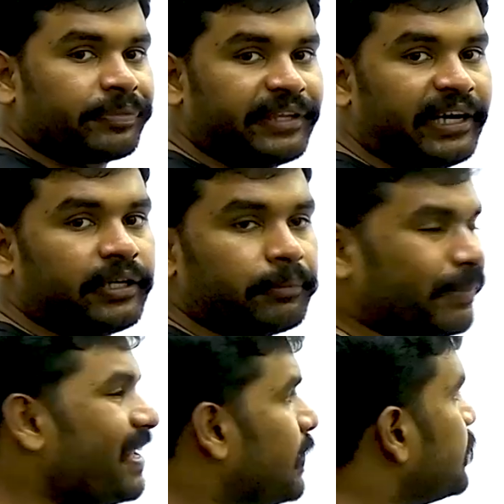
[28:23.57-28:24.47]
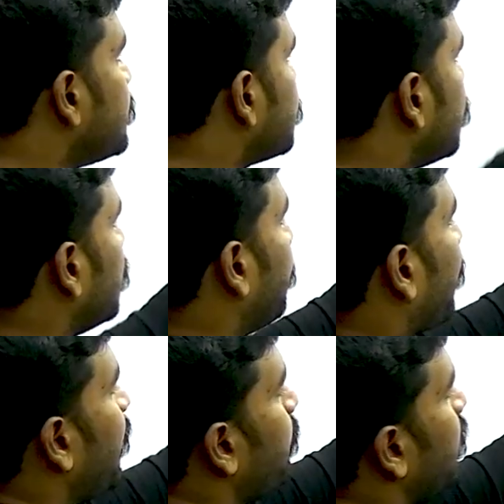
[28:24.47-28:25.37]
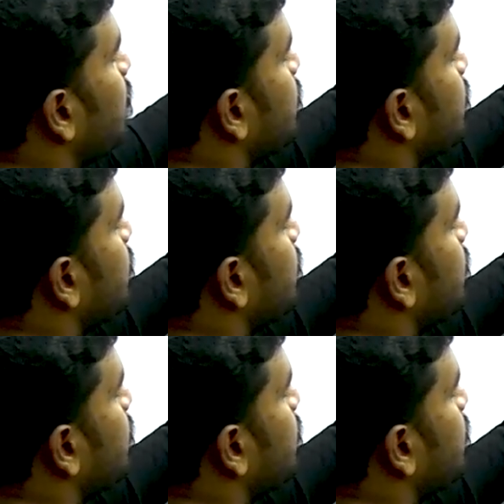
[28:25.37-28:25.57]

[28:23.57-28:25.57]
that means the primary